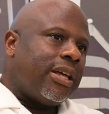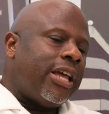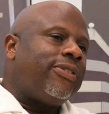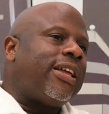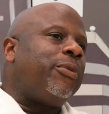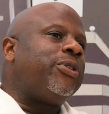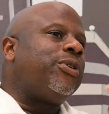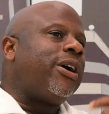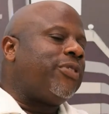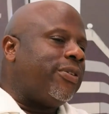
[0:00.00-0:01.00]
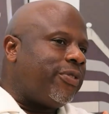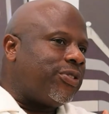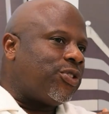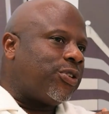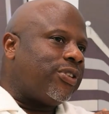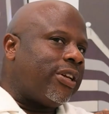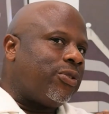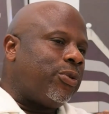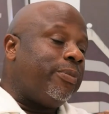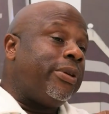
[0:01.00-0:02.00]
it's that we don't have the infrastructure
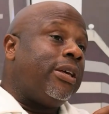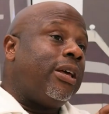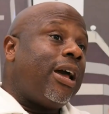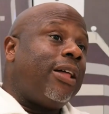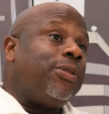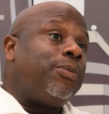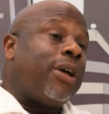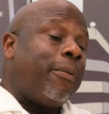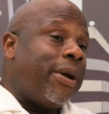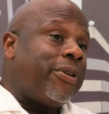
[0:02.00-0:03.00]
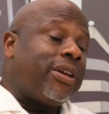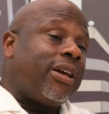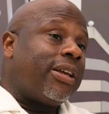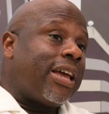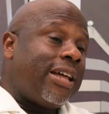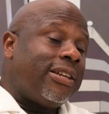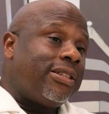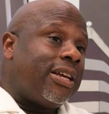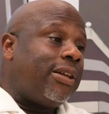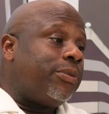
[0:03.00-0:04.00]
at home. And America,
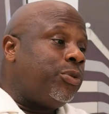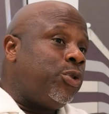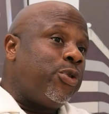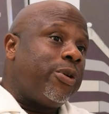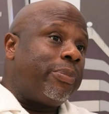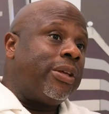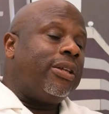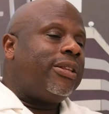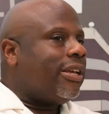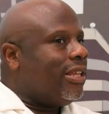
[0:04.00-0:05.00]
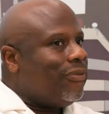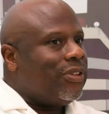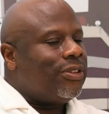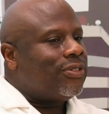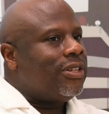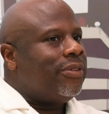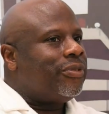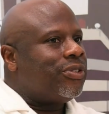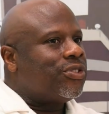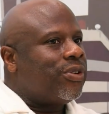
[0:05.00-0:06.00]
Canada, Europe, they're giving us the
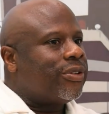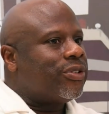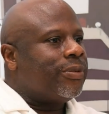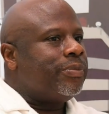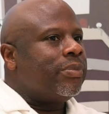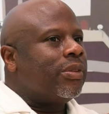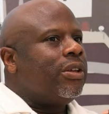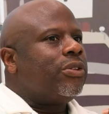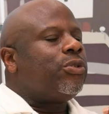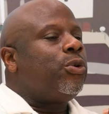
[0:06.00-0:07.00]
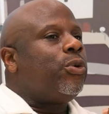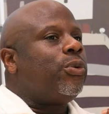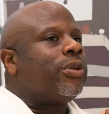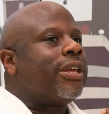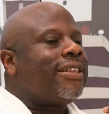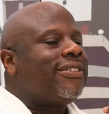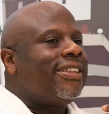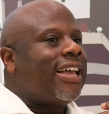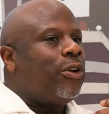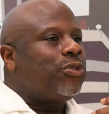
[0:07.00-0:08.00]
infrastructure. So
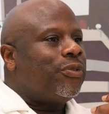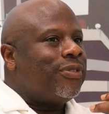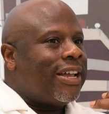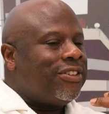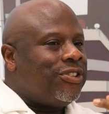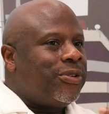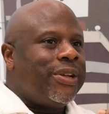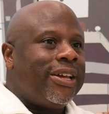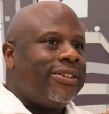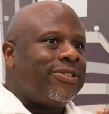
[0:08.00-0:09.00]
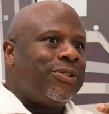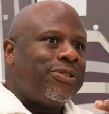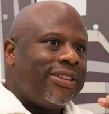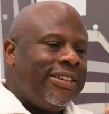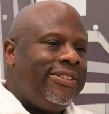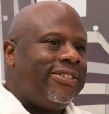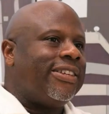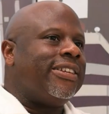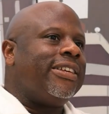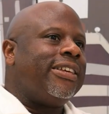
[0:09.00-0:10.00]
getting out of Nigeria is not
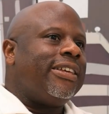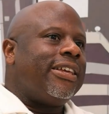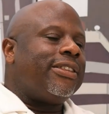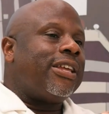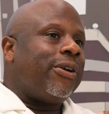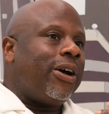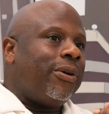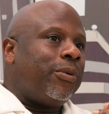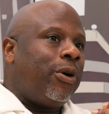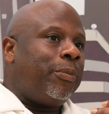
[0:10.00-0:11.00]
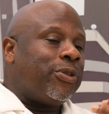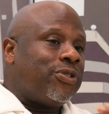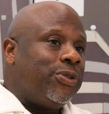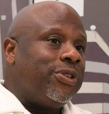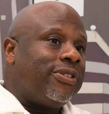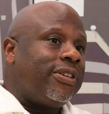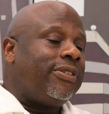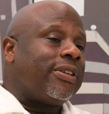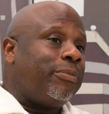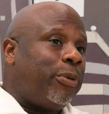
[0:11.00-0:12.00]
easy. There are
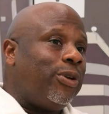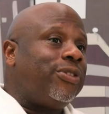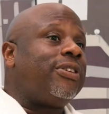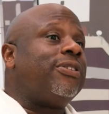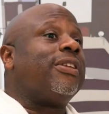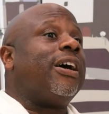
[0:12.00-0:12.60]
opportunities and policies